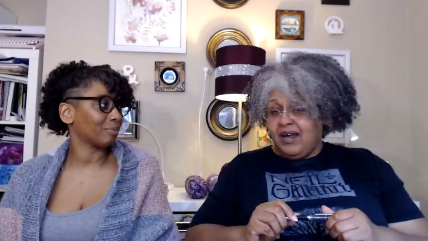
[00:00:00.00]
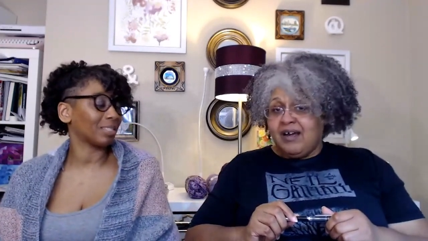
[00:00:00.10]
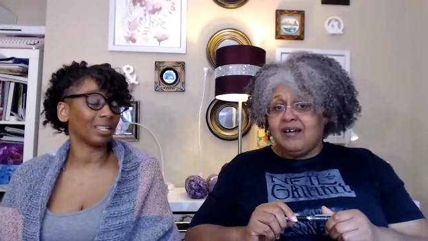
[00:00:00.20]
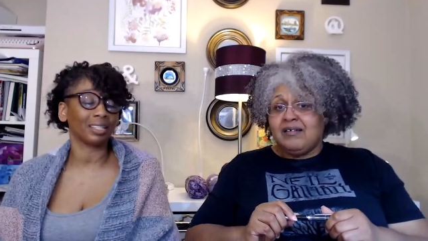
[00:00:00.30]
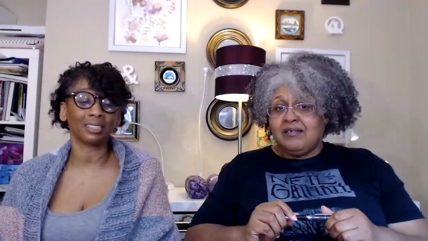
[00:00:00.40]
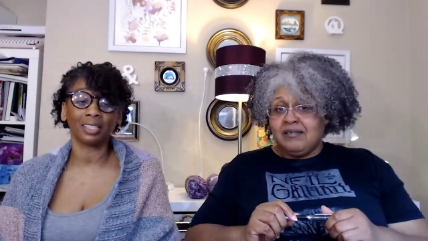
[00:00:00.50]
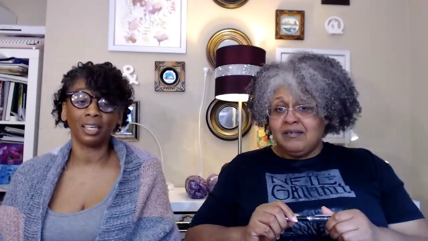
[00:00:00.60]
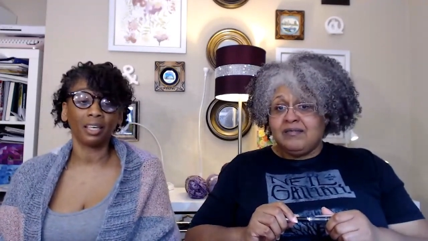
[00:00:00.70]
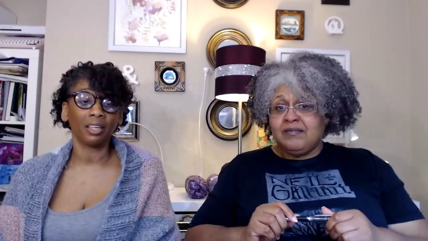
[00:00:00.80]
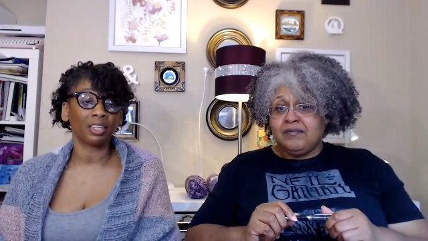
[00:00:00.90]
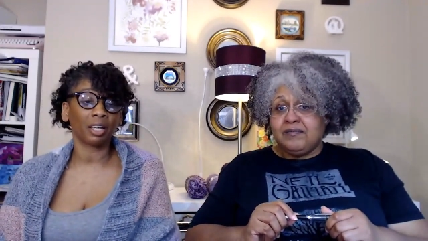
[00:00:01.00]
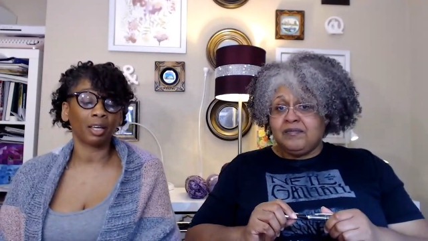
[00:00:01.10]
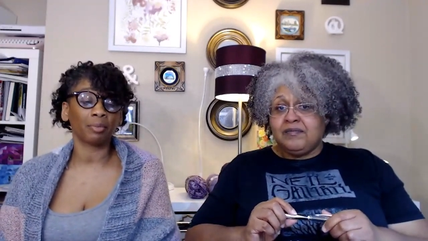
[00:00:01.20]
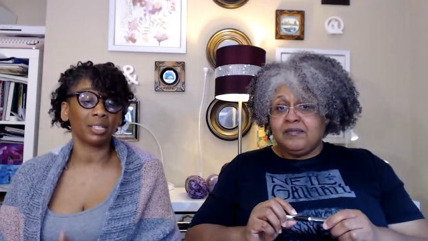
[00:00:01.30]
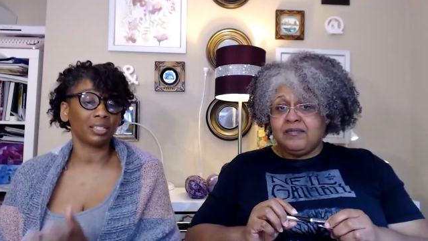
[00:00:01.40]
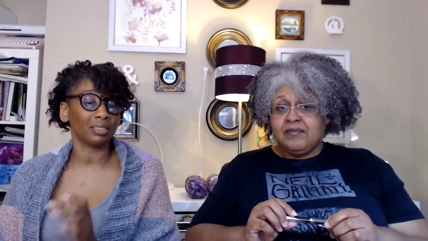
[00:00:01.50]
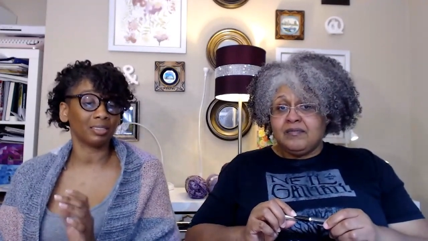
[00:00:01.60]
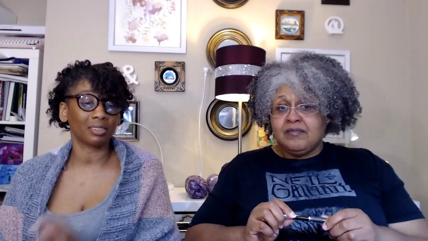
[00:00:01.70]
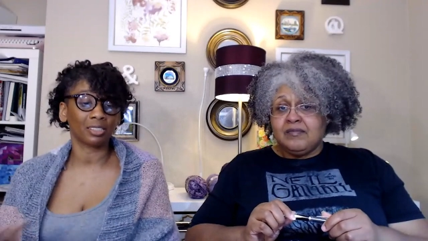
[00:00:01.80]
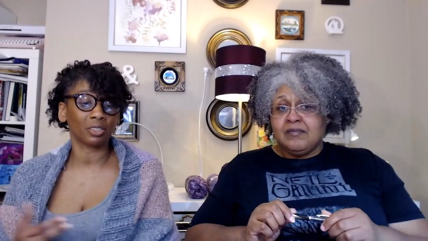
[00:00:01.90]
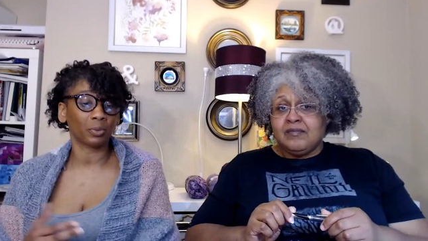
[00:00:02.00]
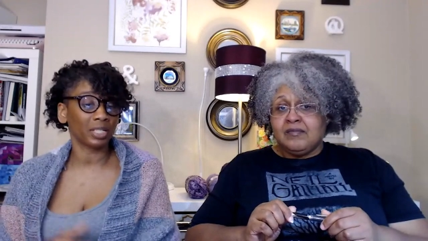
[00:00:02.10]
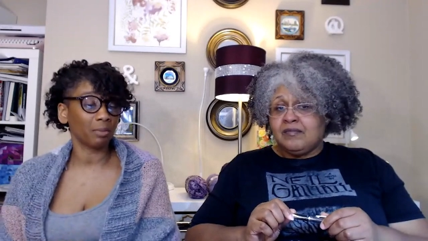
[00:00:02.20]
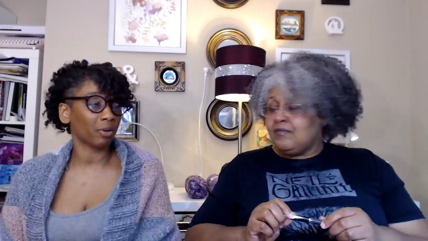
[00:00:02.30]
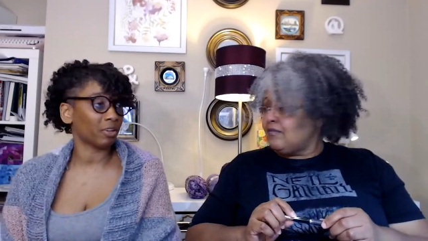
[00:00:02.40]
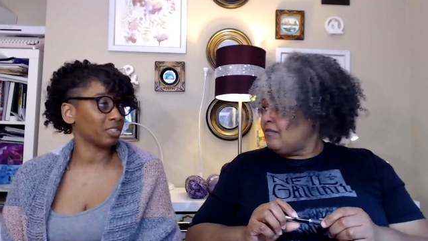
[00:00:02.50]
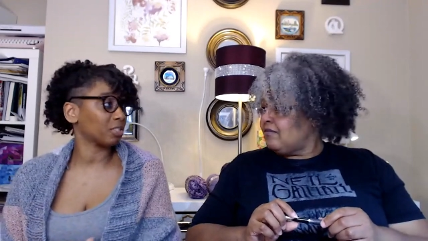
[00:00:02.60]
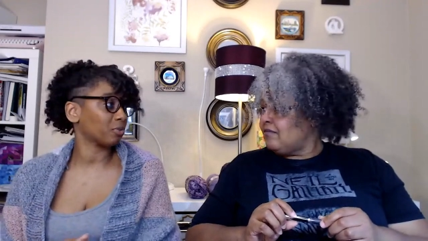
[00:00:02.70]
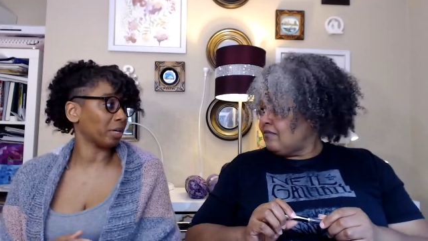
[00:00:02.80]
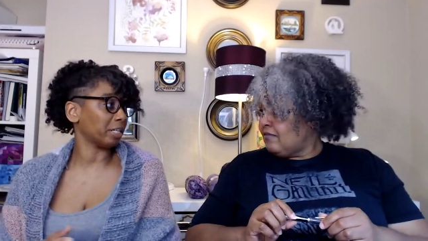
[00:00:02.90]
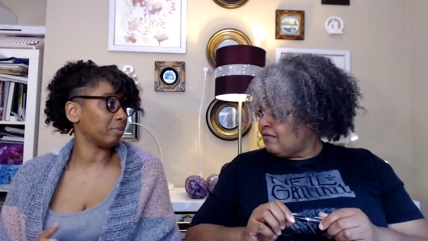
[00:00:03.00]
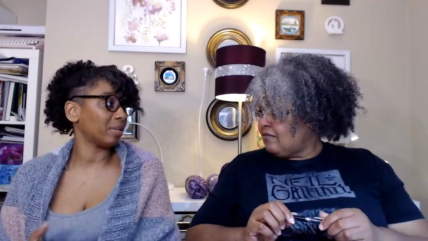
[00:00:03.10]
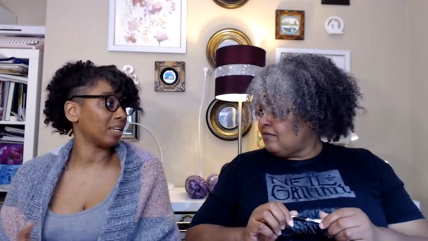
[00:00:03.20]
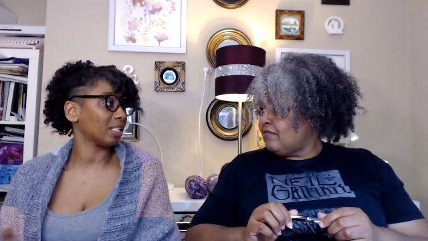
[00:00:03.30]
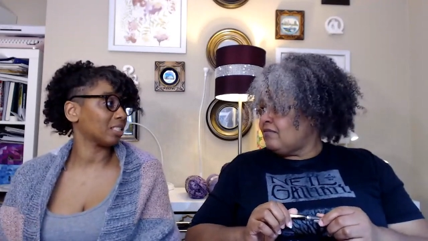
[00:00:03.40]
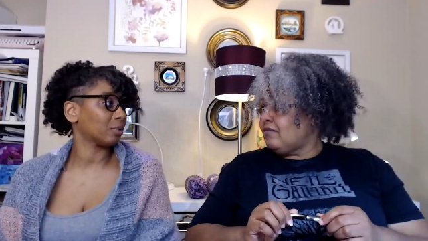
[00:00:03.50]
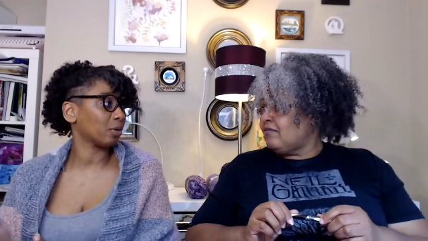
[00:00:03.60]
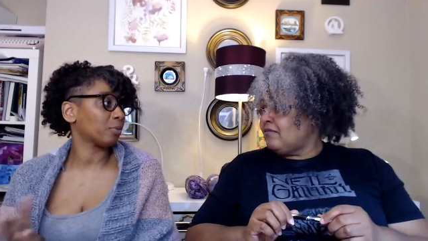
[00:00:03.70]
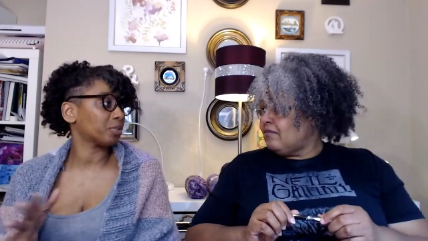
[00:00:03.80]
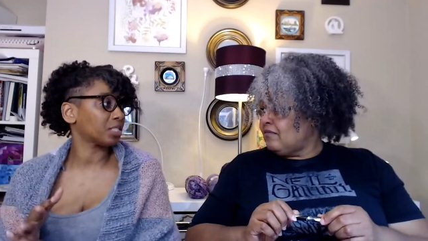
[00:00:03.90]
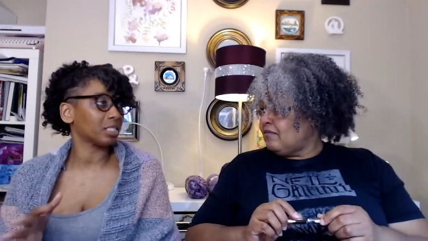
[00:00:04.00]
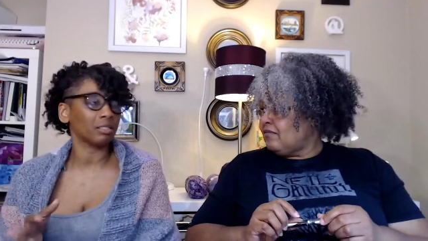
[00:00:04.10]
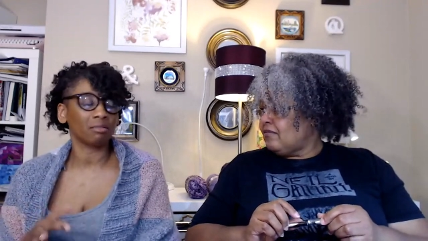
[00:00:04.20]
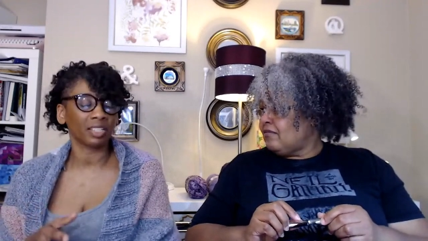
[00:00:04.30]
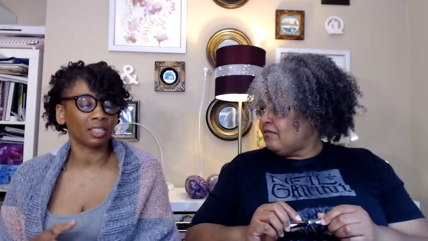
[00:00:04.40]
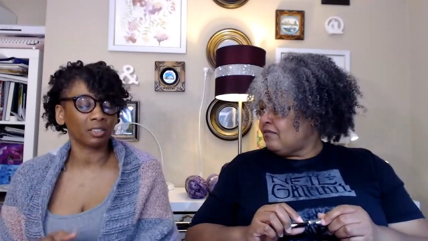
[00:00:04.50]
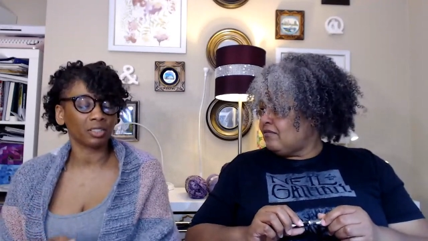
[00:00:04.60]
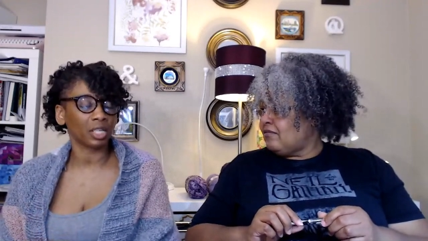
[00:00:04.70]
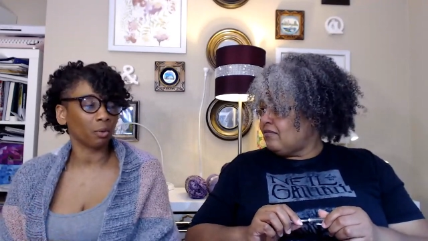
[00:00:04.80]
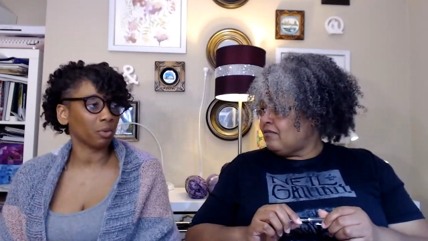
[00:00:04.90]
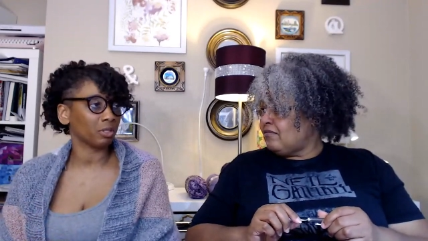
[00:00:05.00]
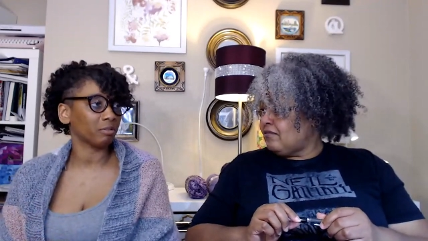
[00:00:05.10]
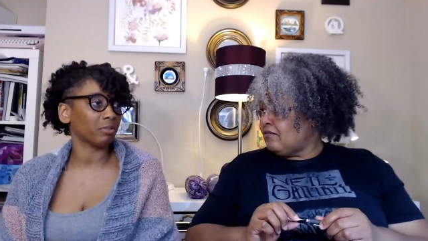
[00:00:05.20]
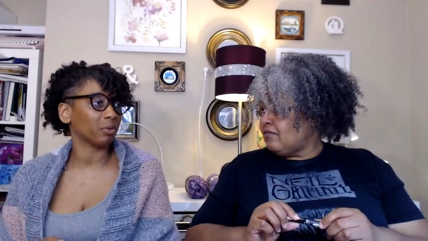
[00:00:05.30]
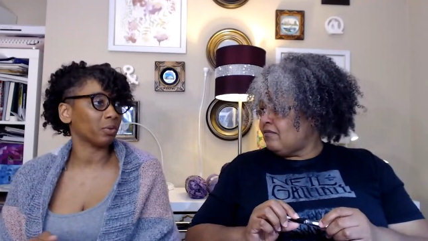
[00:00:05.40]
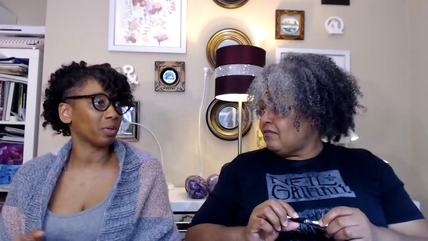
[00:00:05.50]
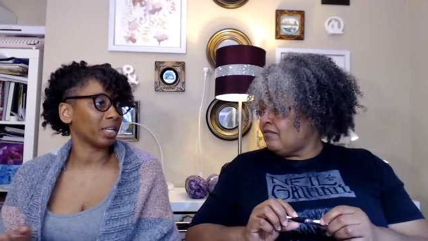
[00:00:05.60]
Speaker 1: because I mean, the 20 barns at Rhinebeck, there were almost 60 vendors at Wool and Folk,